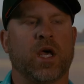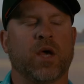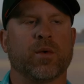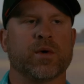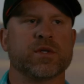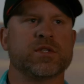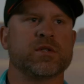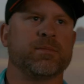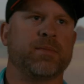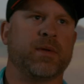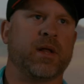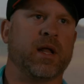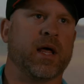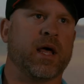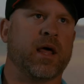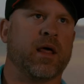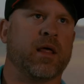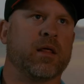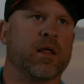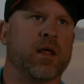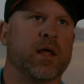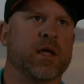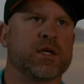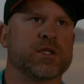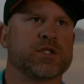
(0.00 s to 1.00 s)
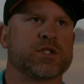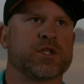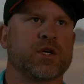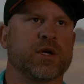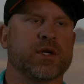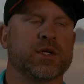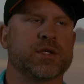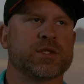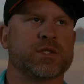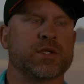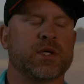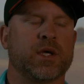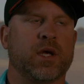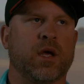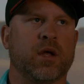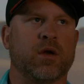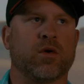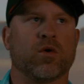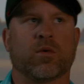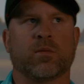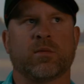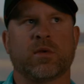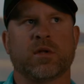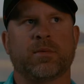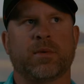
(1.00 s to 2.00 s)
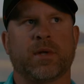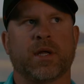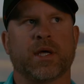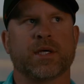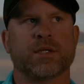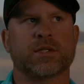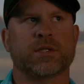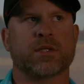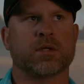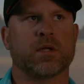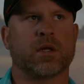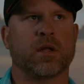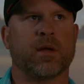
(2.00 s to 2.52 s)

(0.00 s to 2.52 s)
wasn't playing as good as he normally plays.